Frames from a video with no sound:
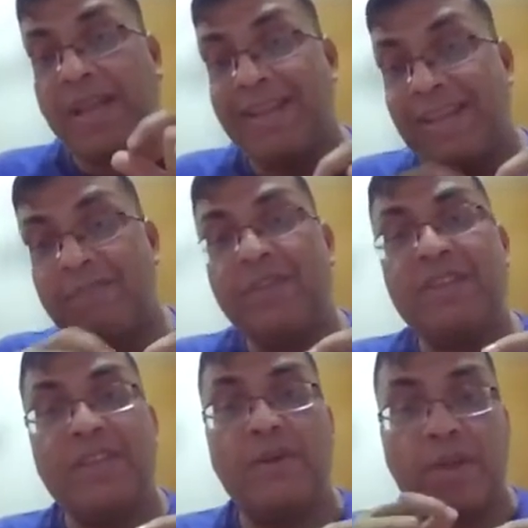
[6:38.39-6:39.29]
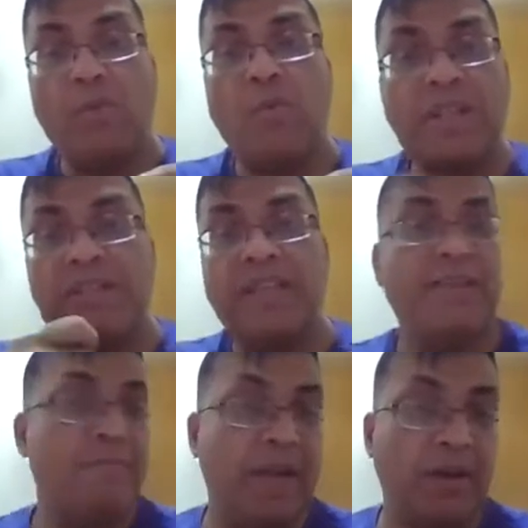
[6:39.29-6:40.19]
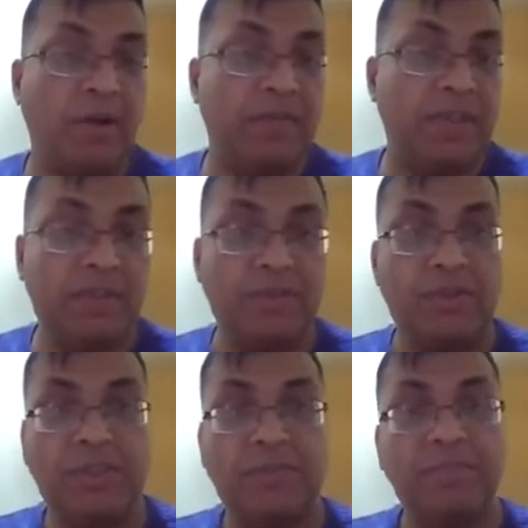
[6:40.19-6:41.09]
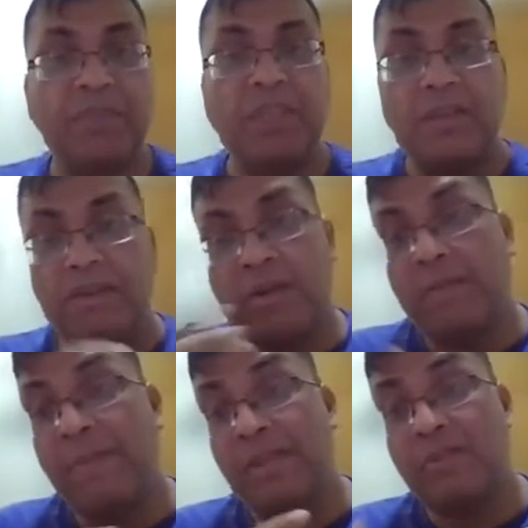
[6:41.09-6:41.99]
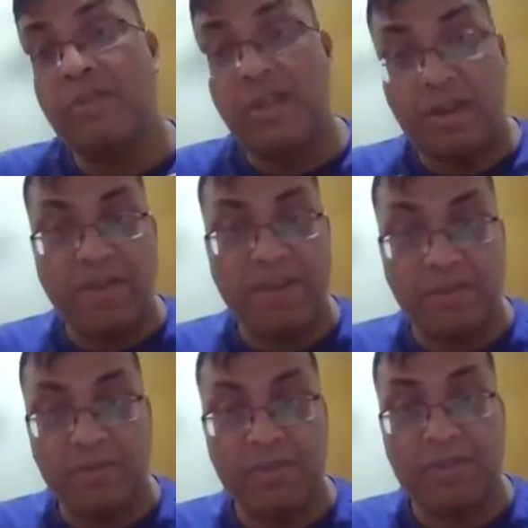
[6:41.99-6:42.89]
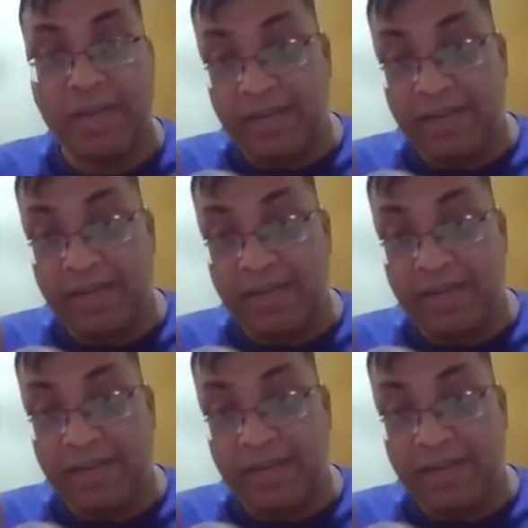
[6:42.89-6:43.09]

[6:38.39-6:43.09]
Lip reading: And then we say, okay, what is the impact of this decision based on certain variables?